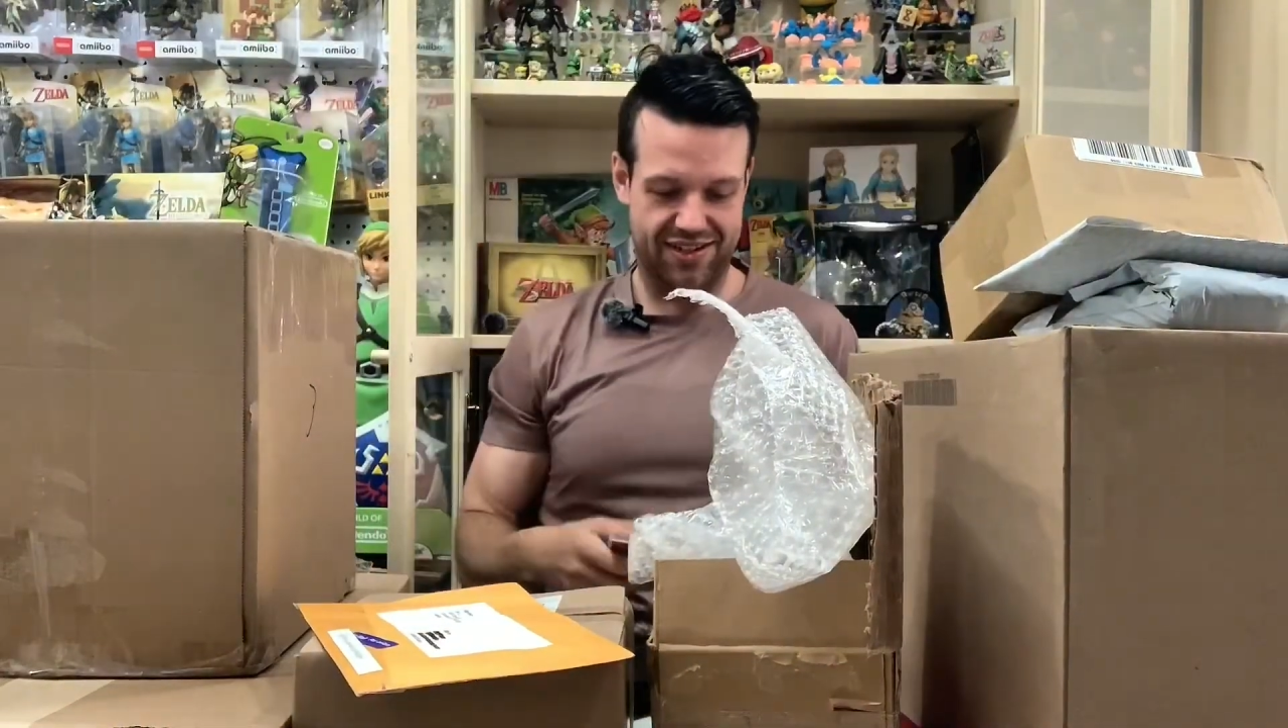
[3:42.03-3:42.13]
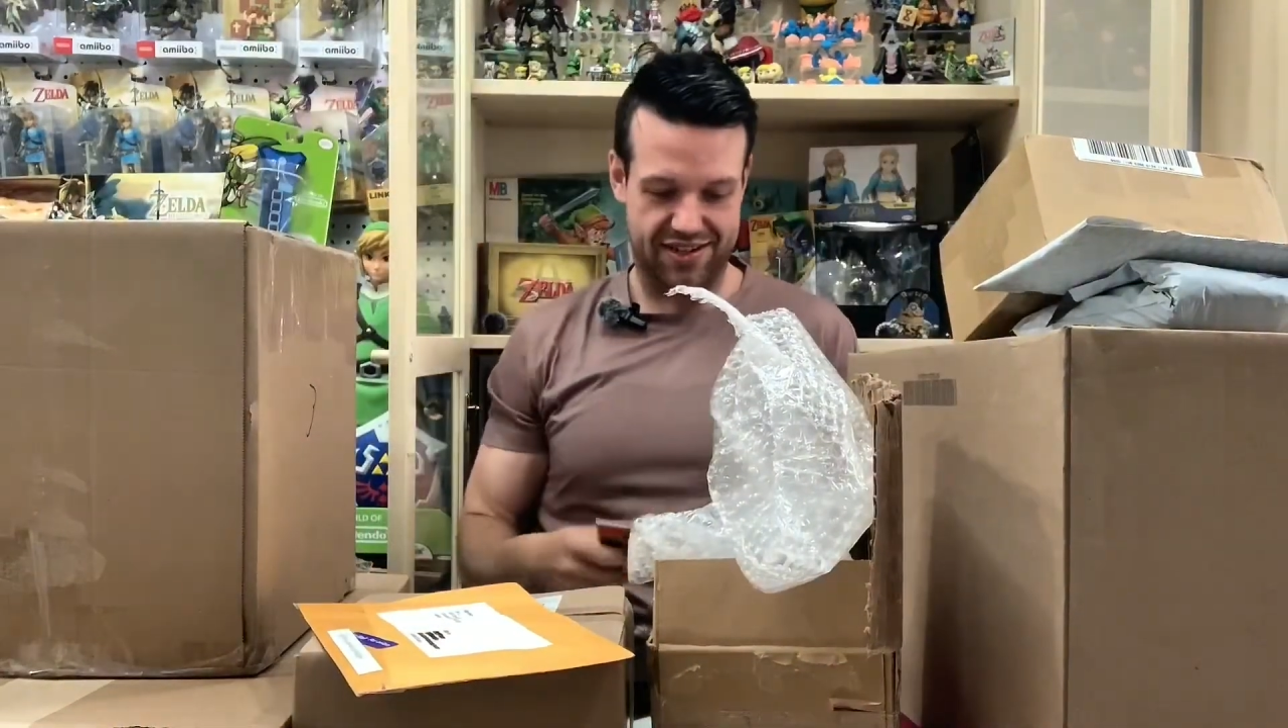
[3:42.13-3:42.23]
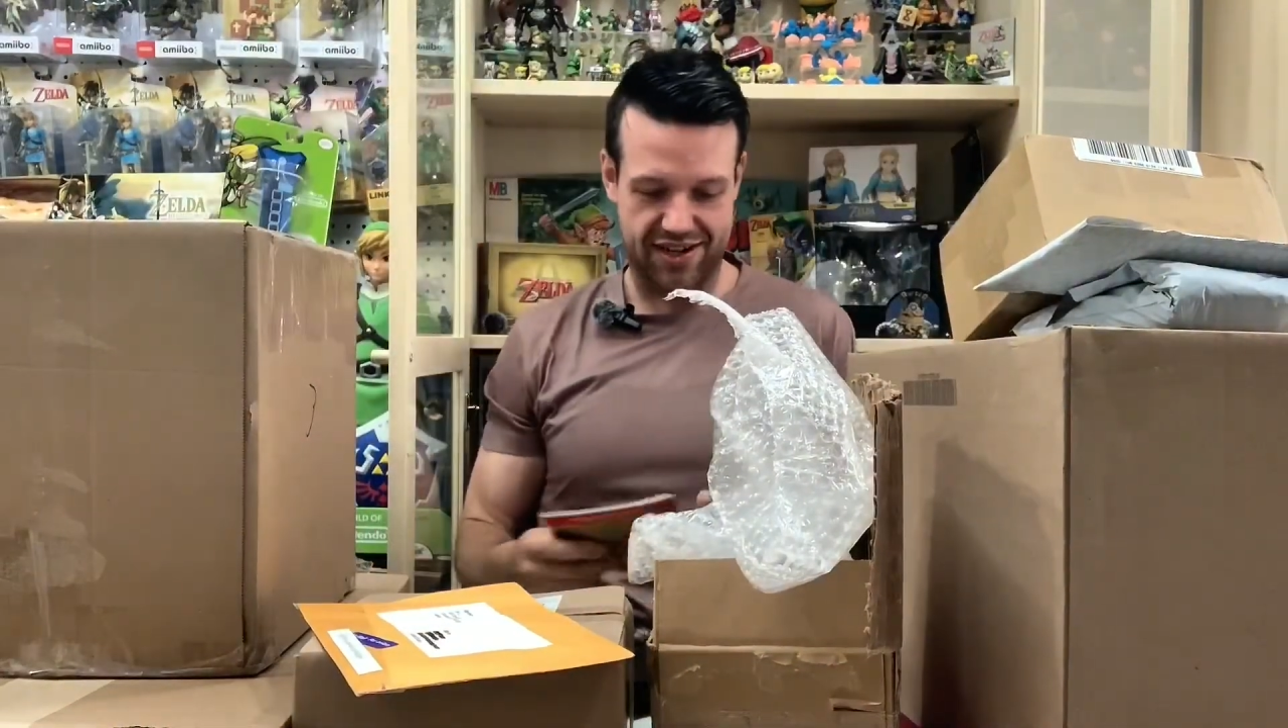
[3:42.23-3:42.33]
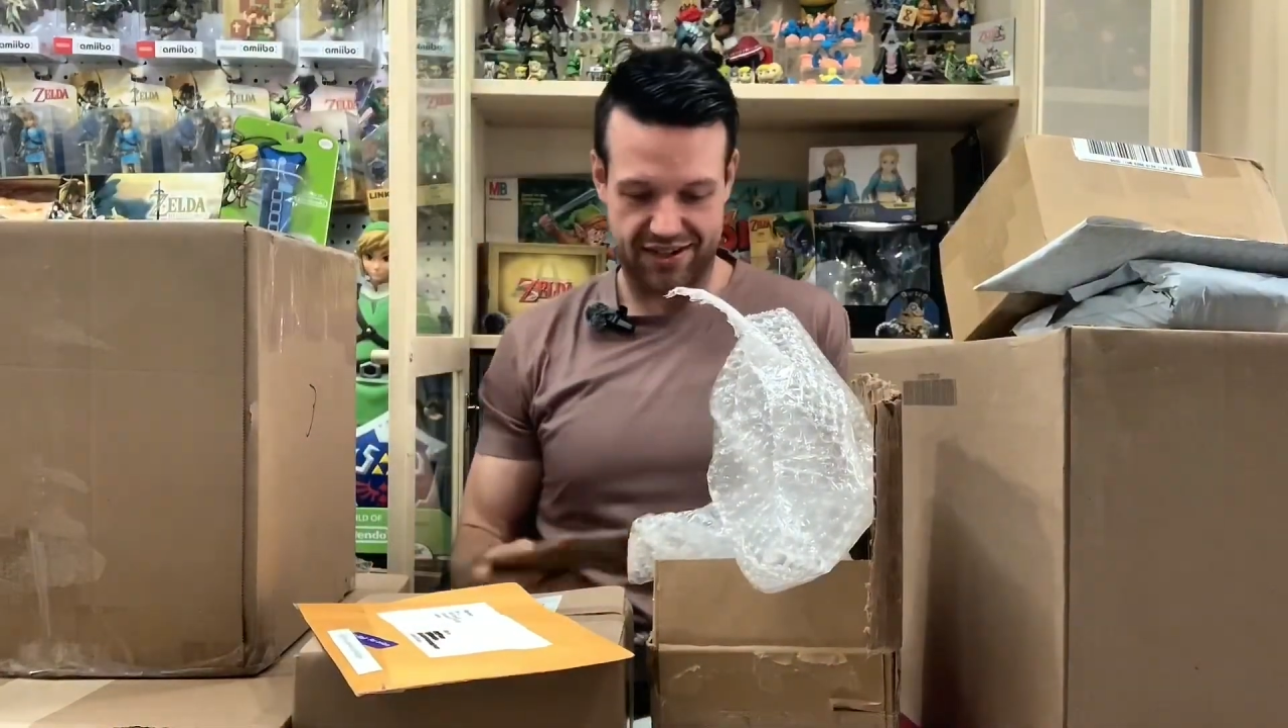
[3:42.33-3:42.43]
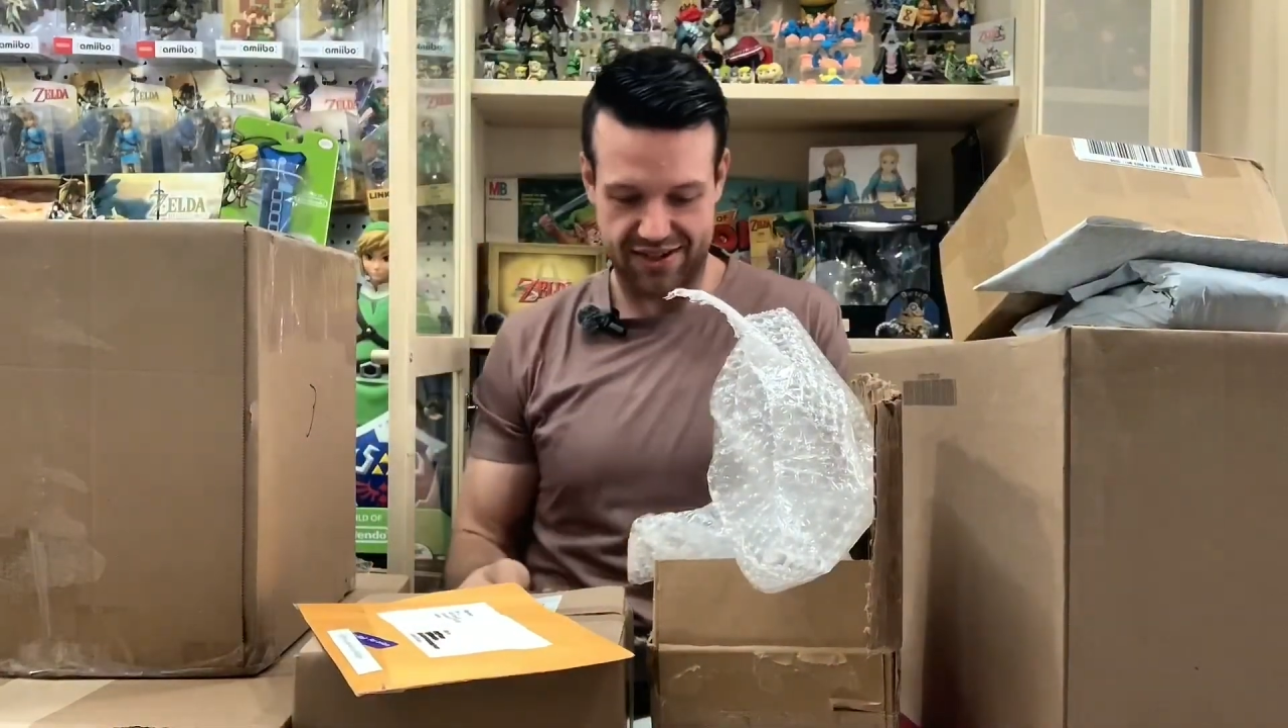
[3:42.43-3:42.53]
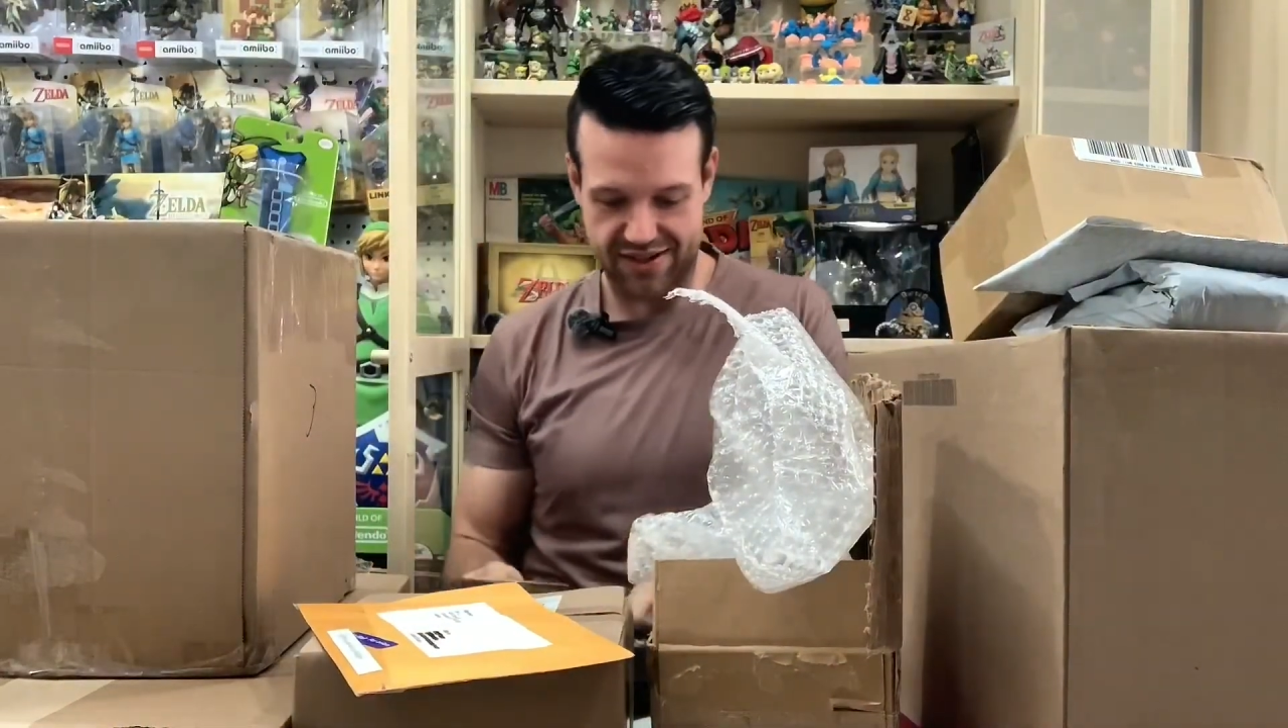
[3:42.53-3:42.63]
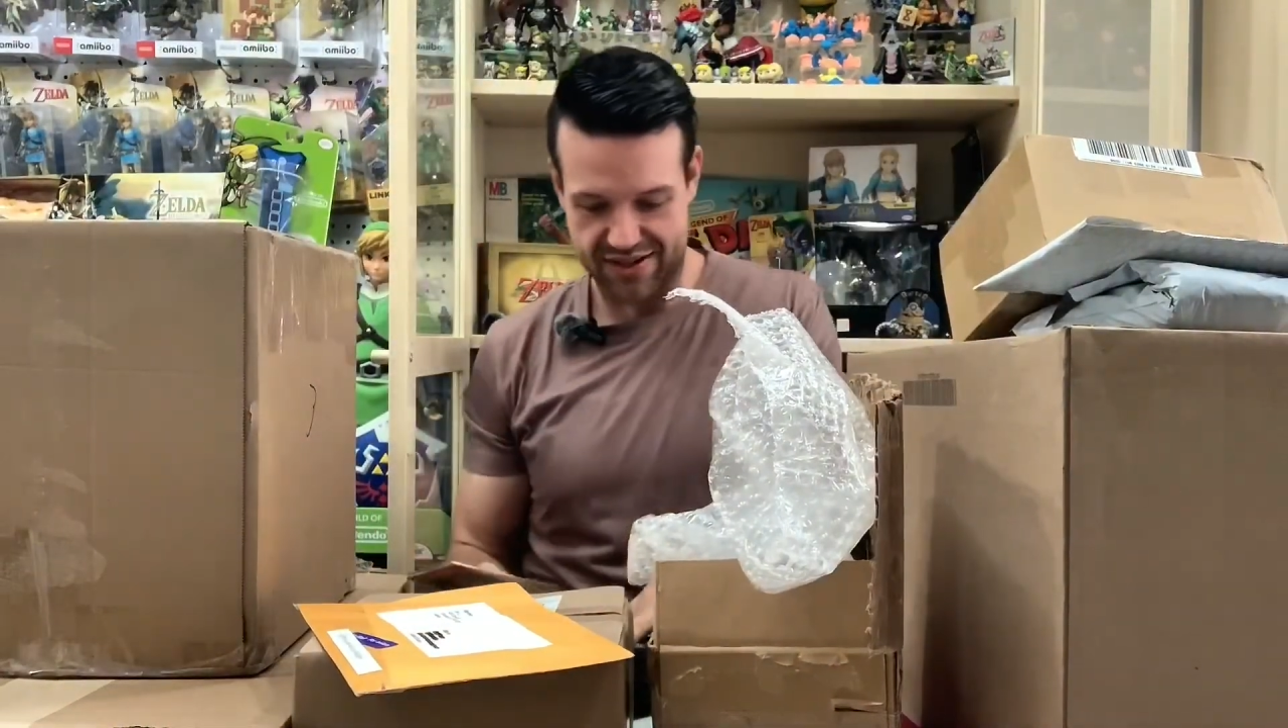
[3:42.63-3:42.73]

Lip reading: is nice.